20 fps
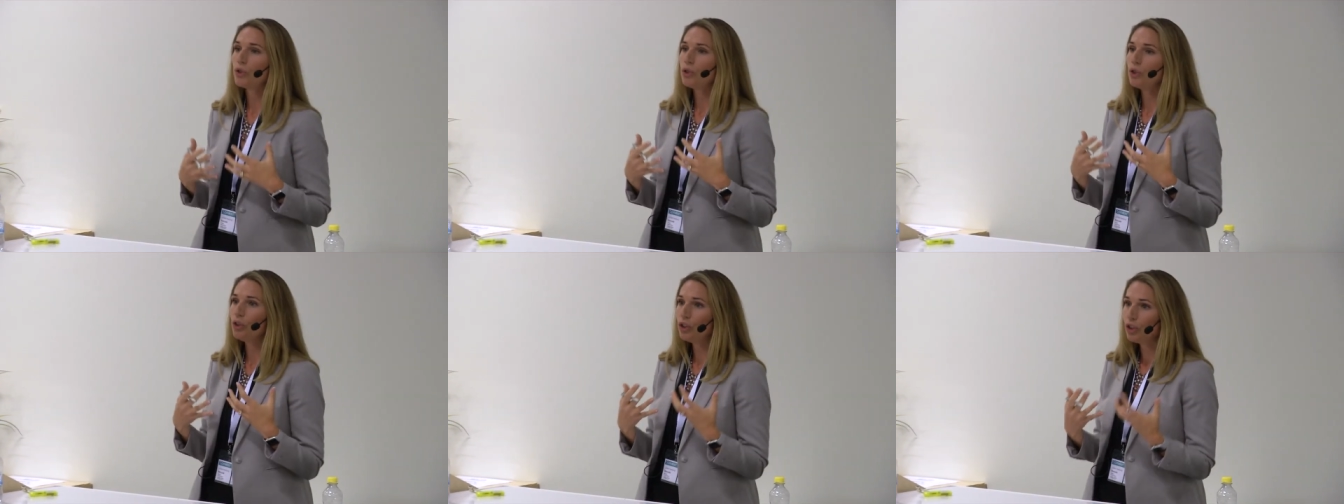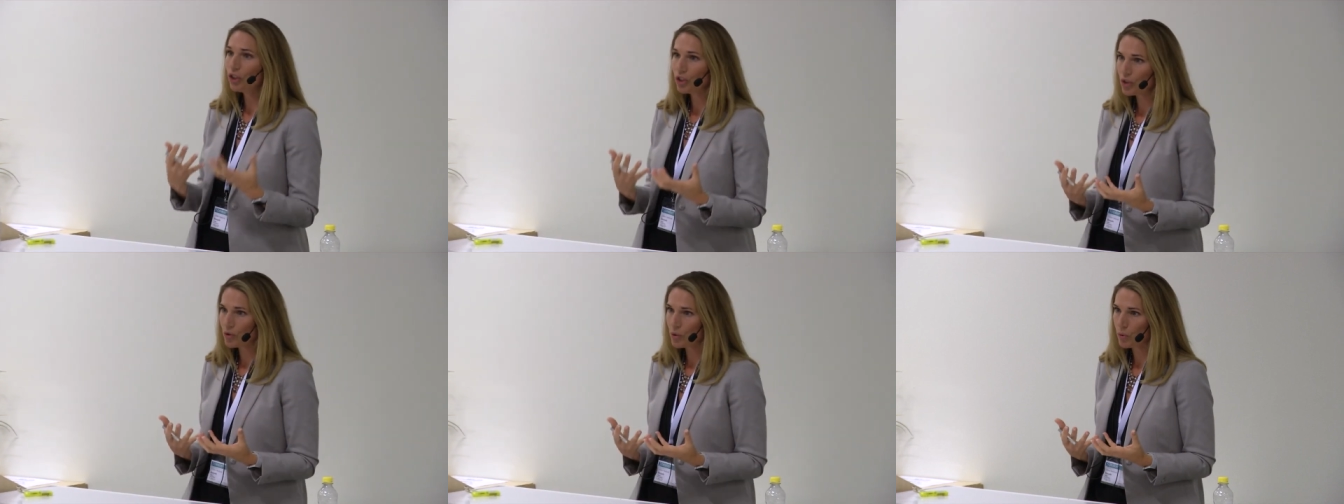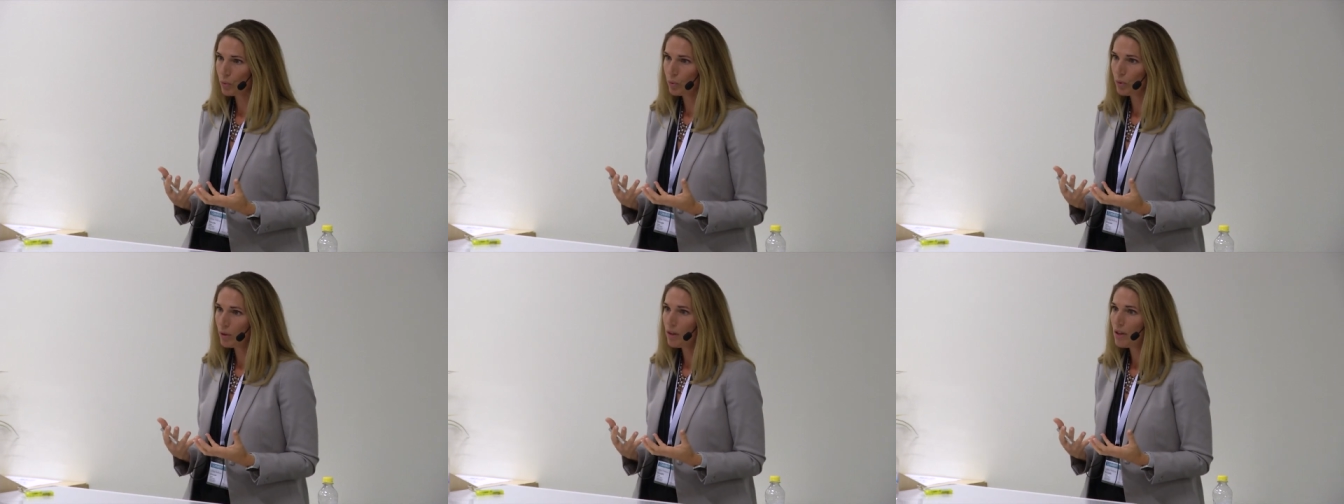to
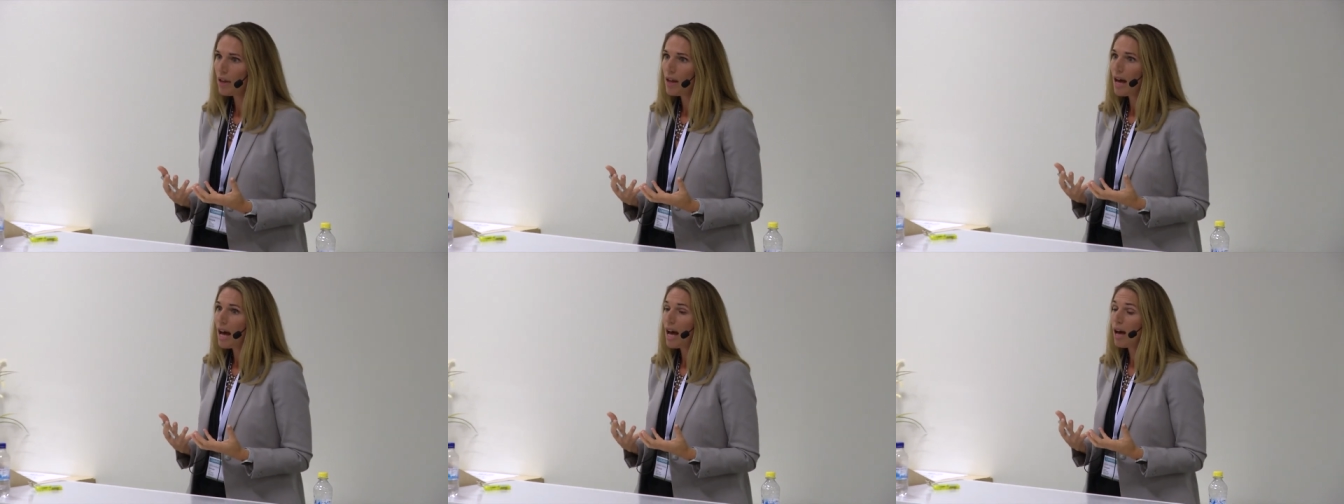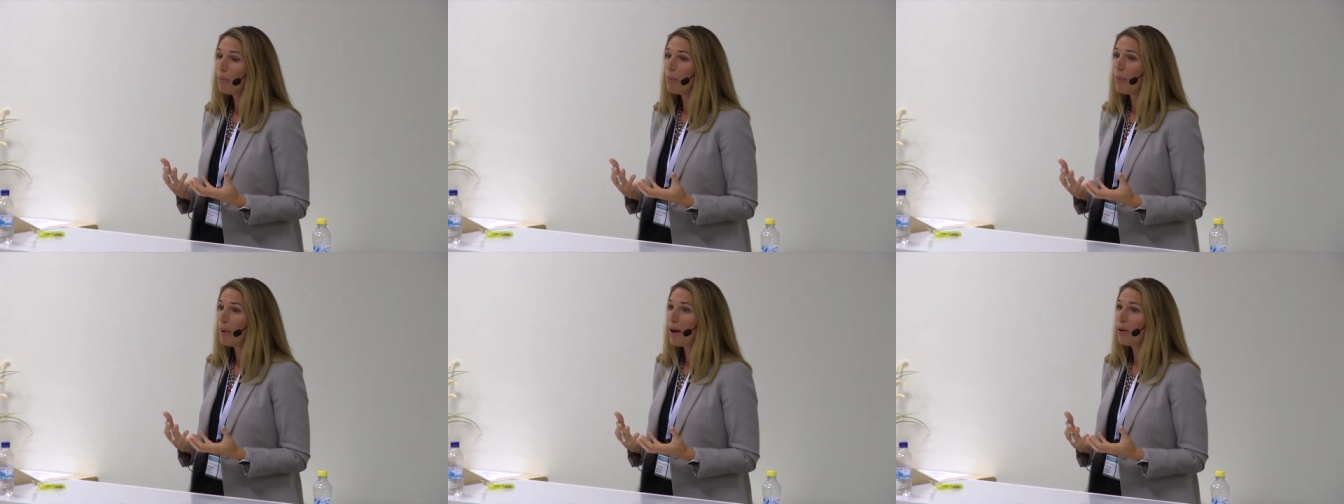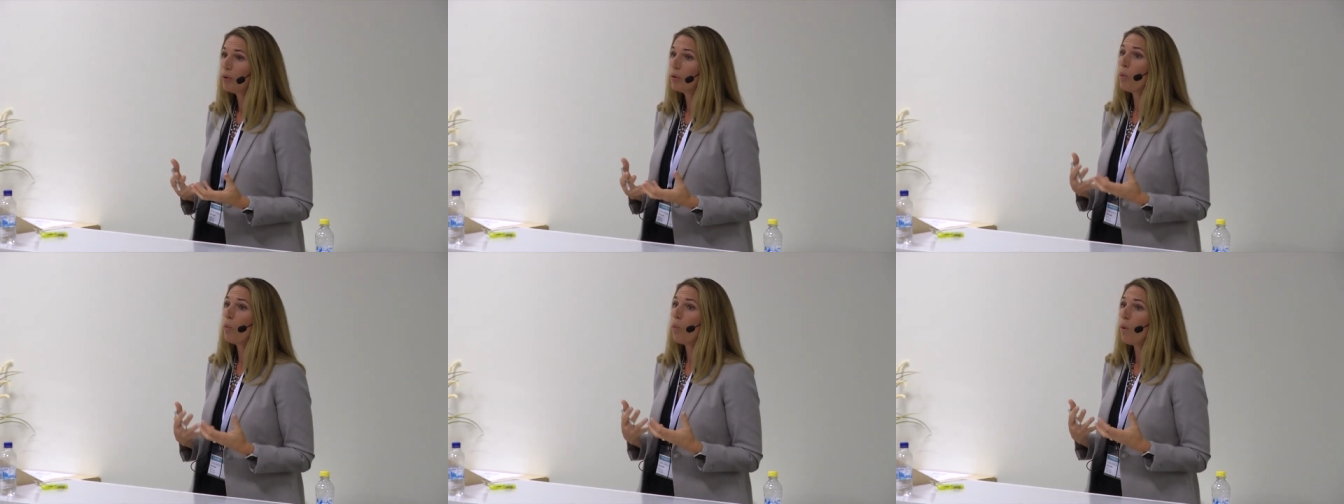you
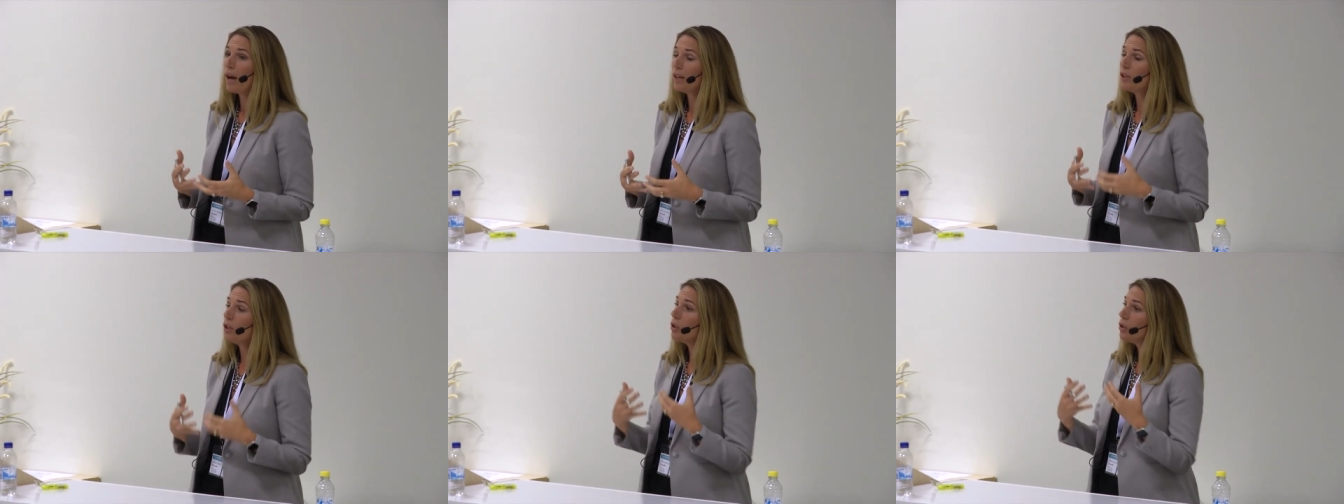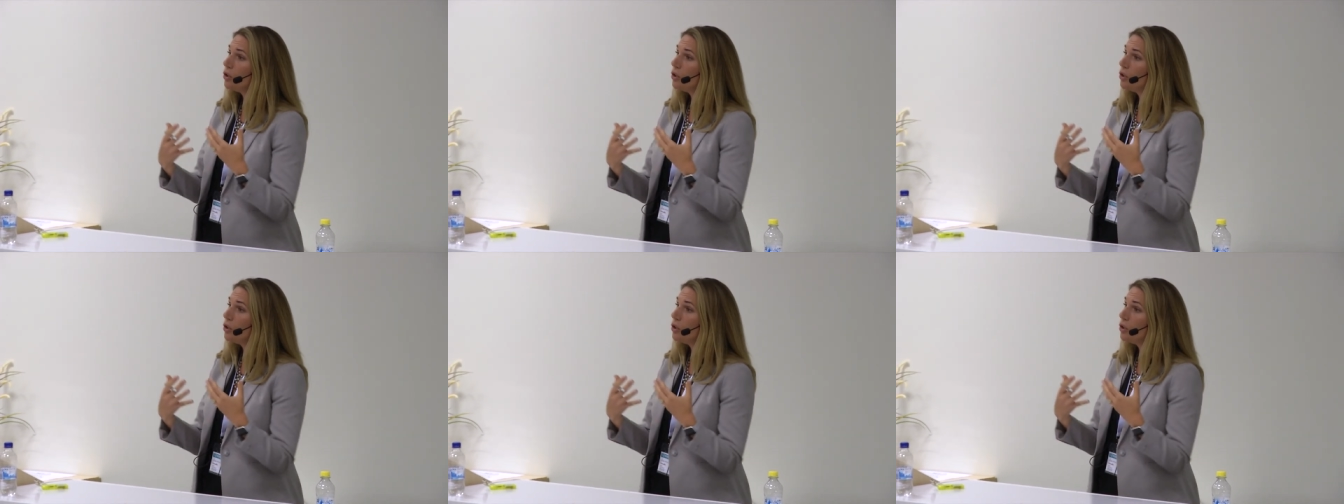about why